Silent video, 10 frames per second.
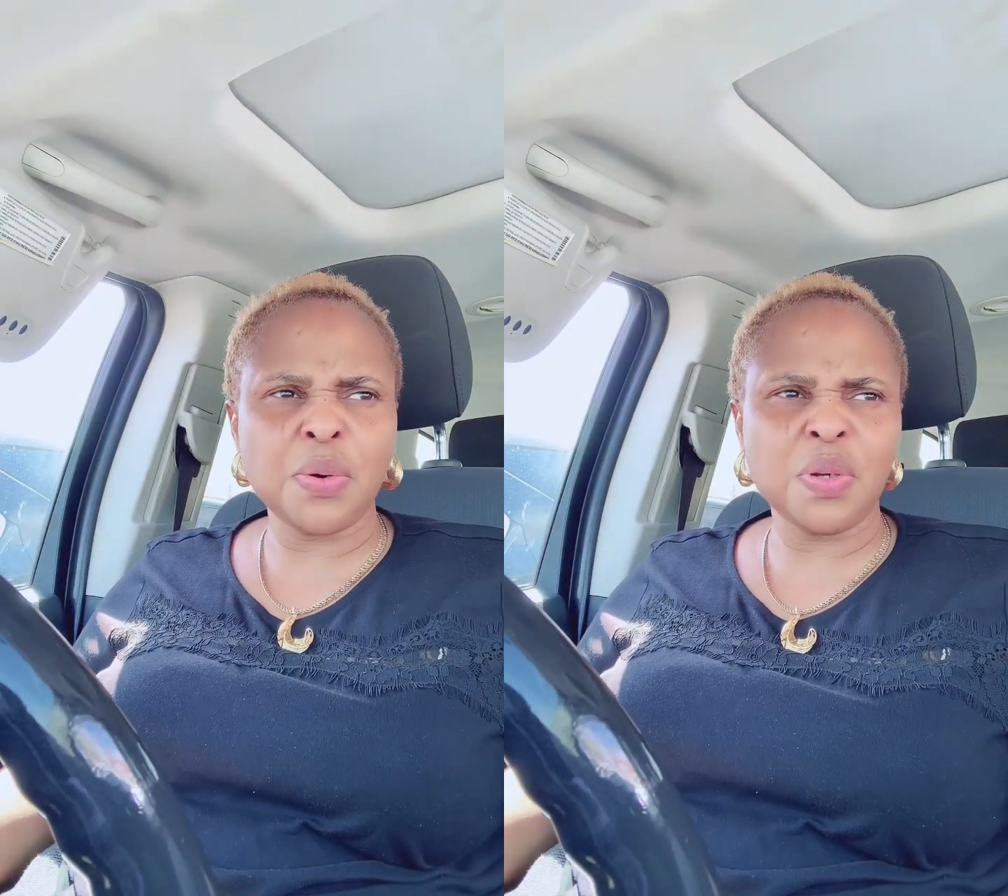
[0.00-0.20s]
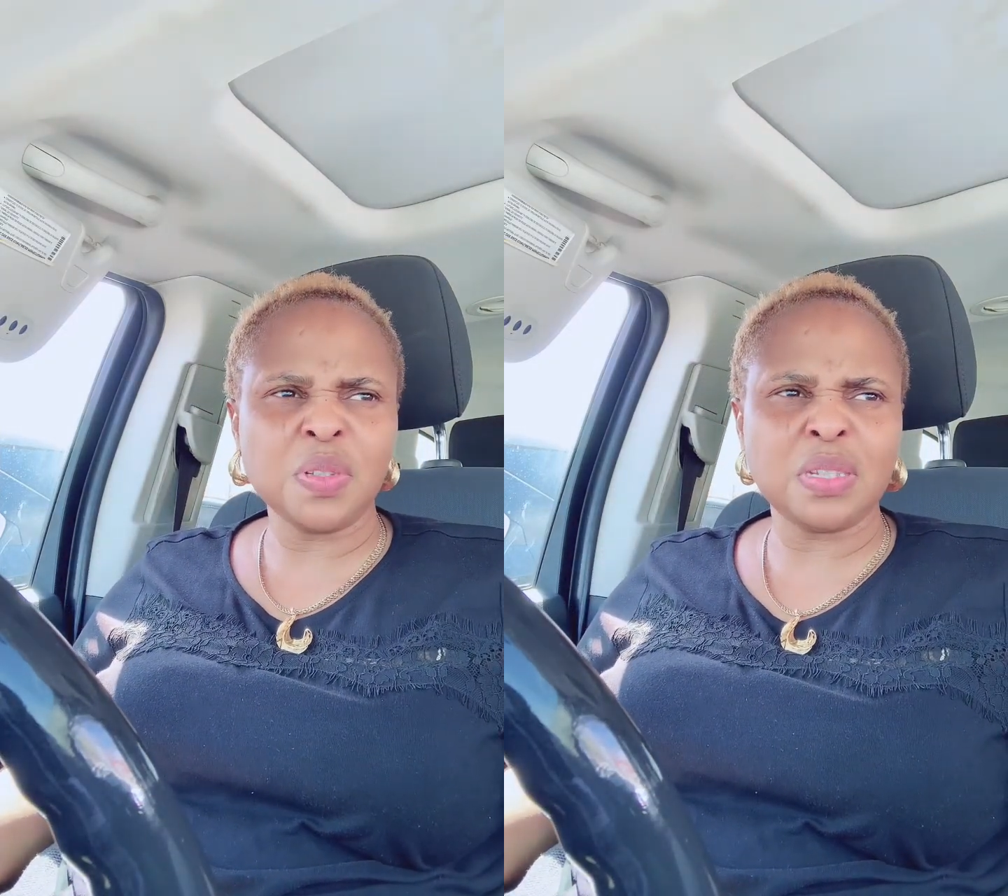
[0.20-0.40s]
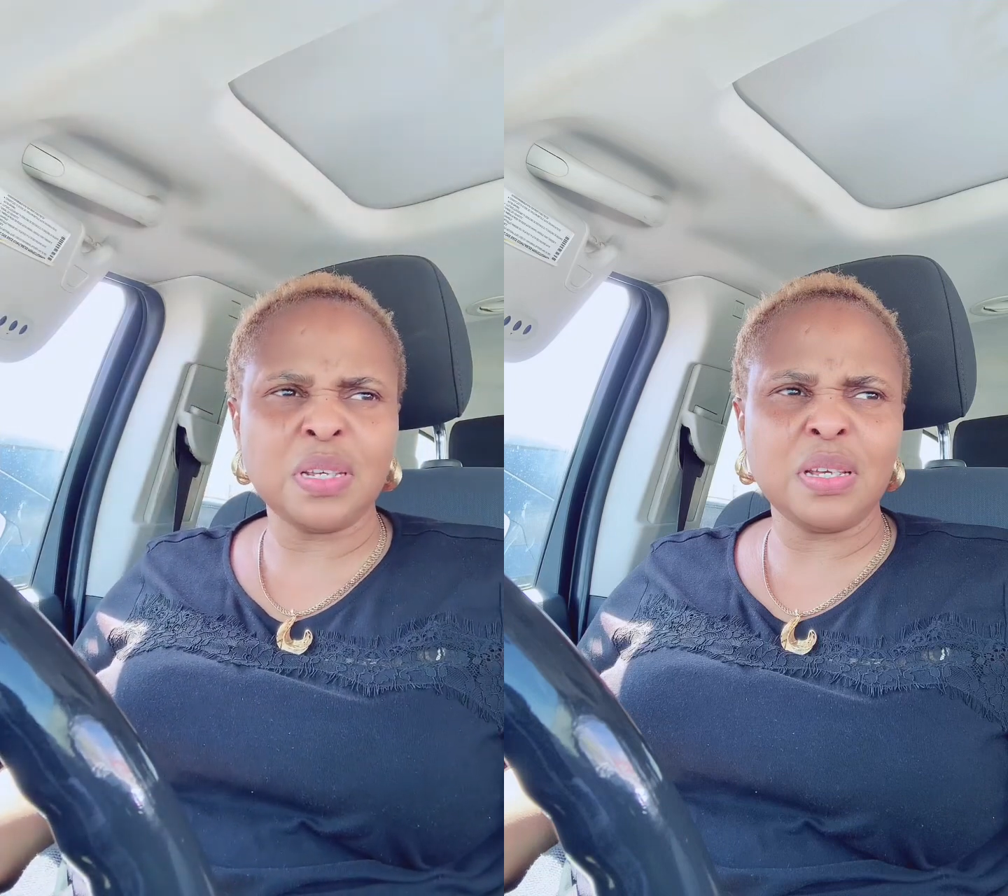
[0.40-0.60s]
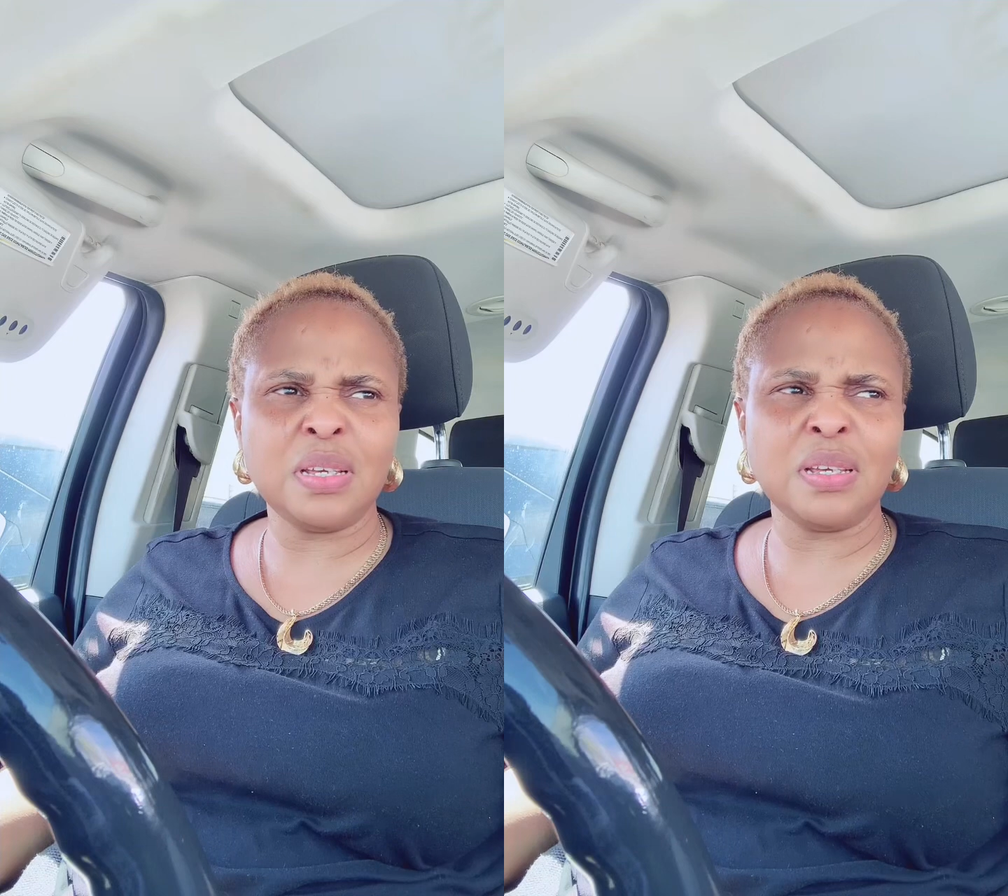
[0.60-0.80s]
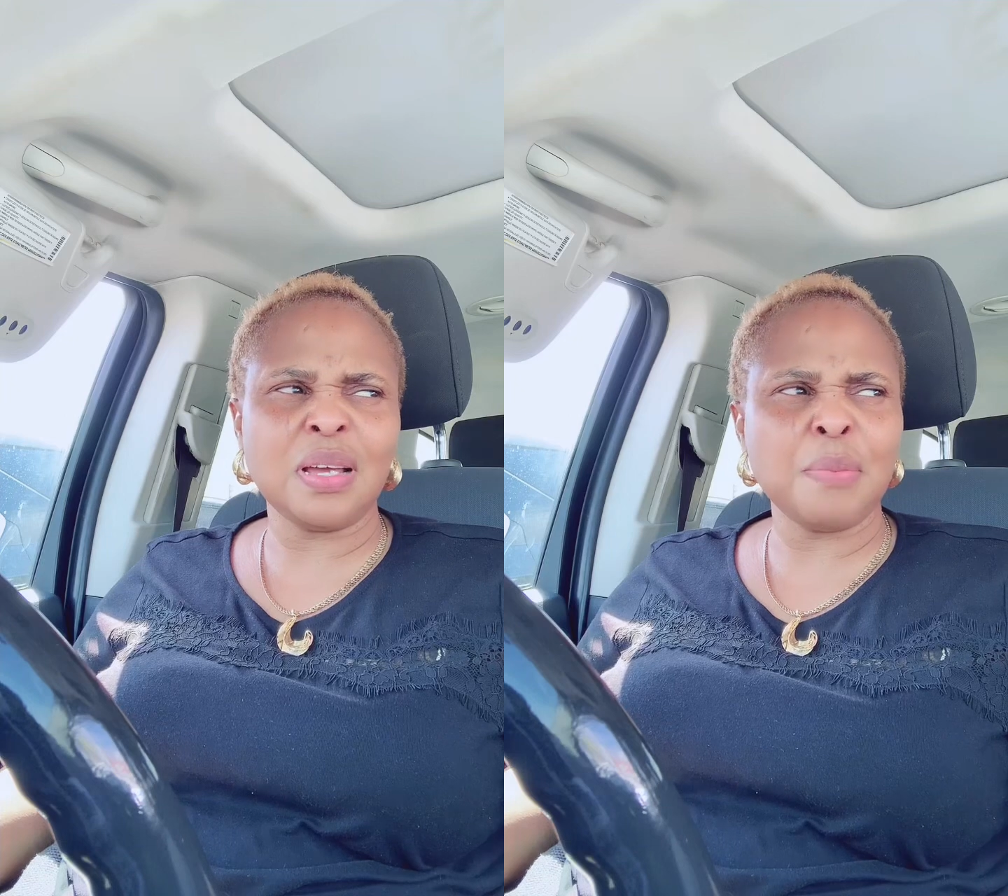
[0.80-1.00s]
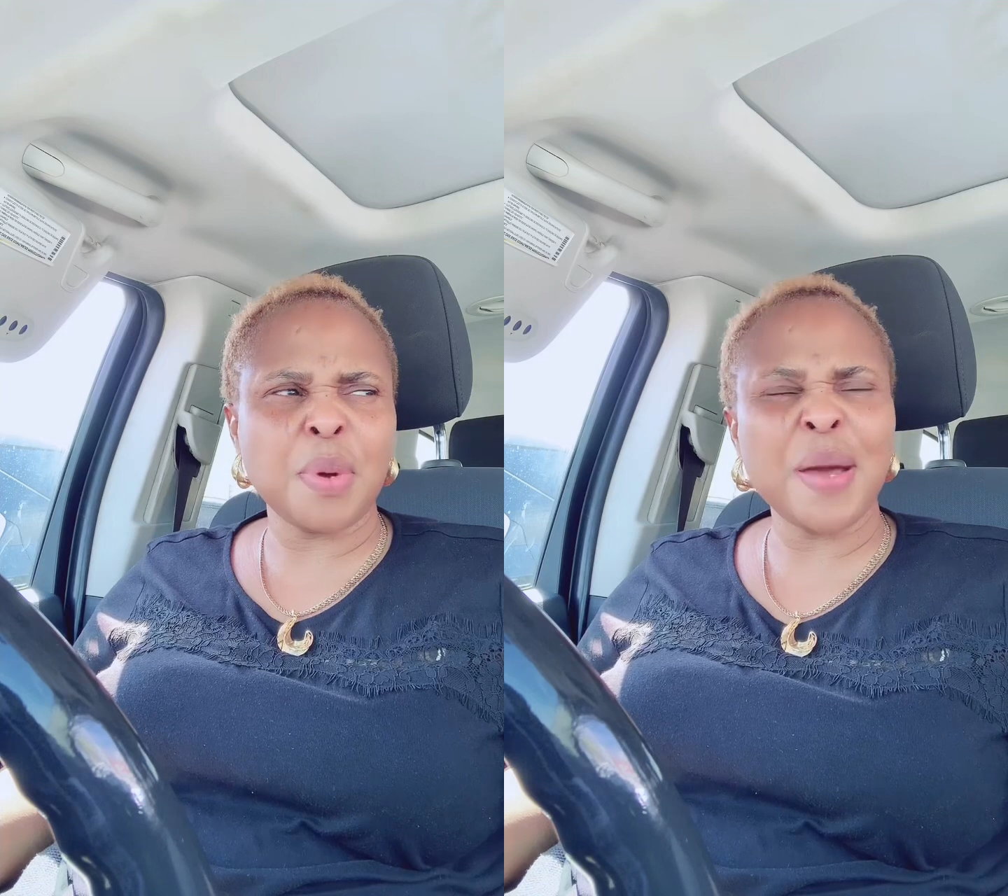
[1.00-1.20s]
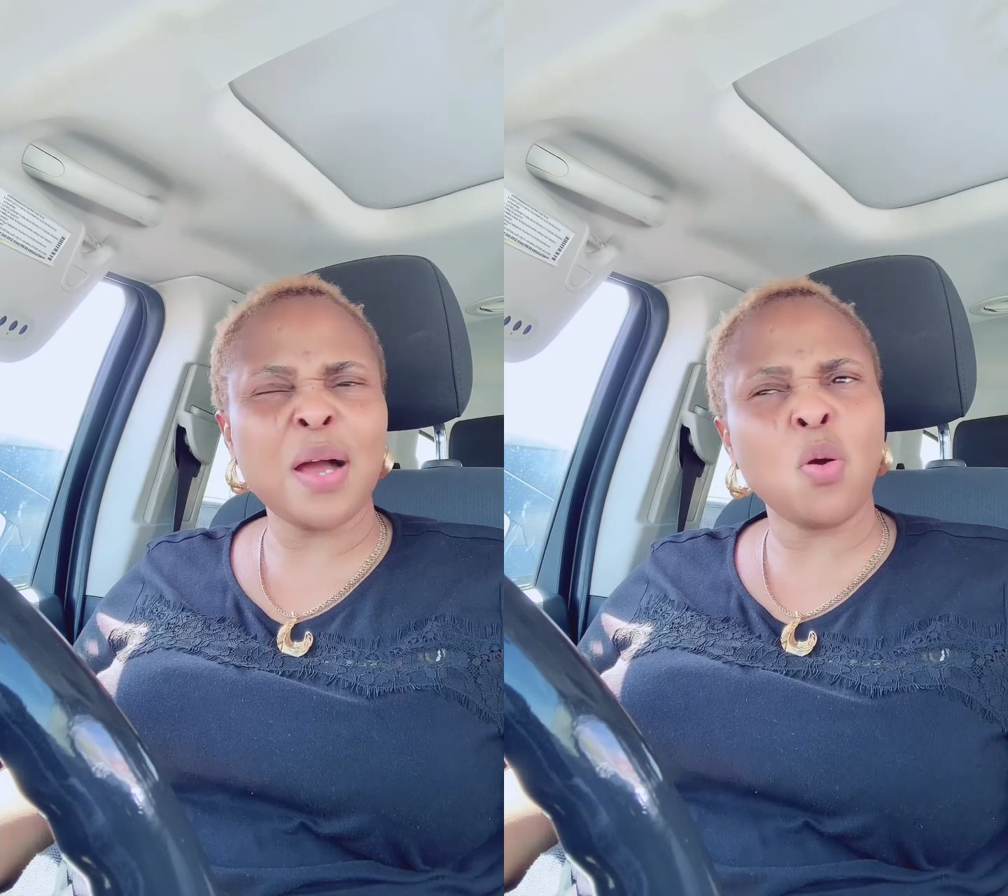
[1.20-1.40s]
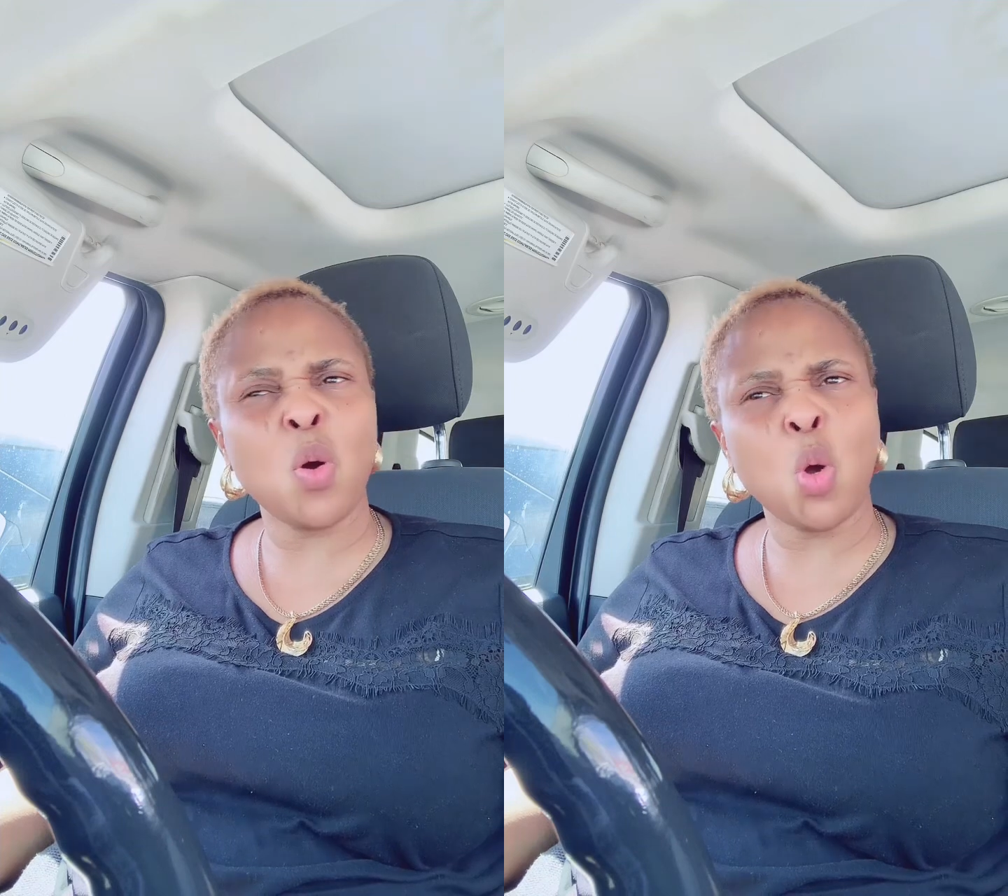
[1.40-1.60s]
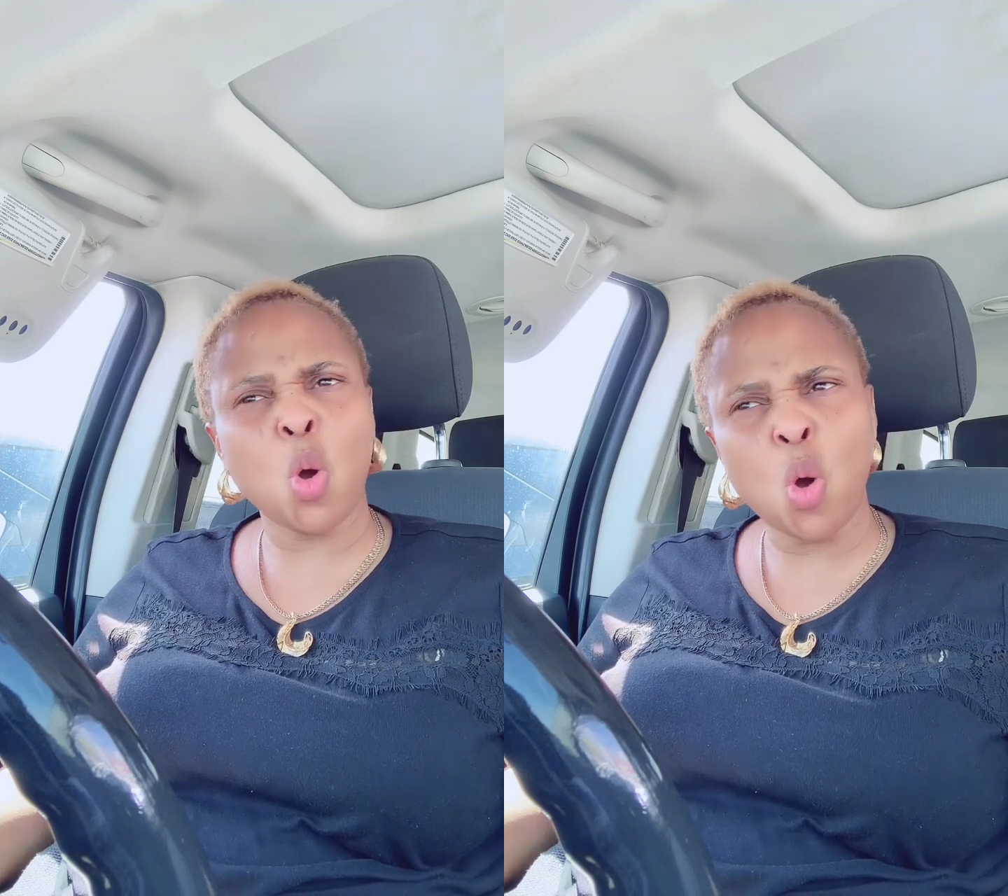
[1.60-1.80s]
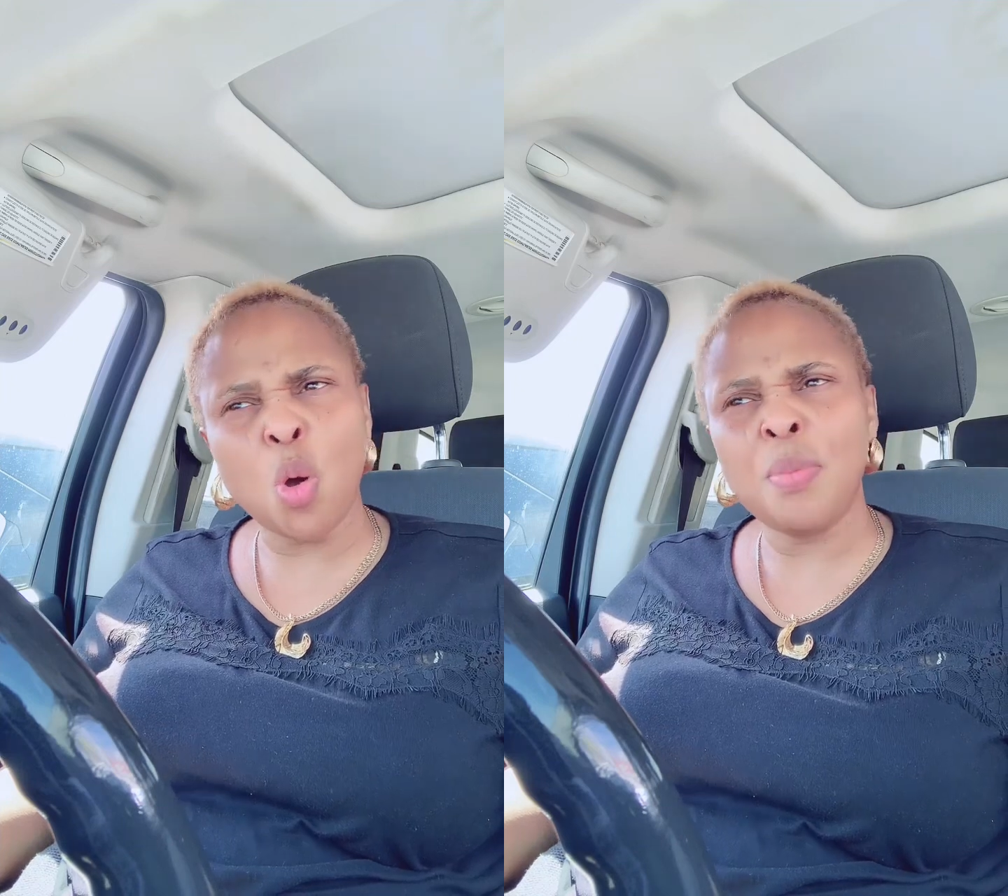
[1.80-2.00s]
until her mama can
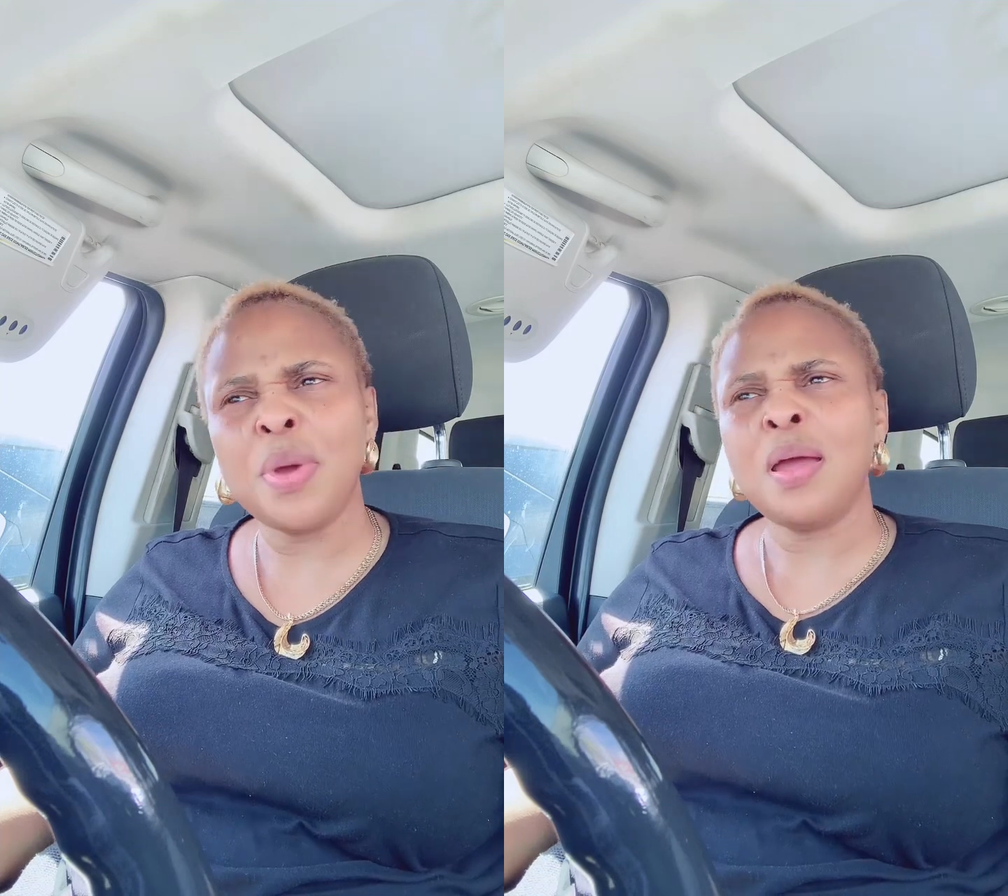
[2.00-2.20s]
come.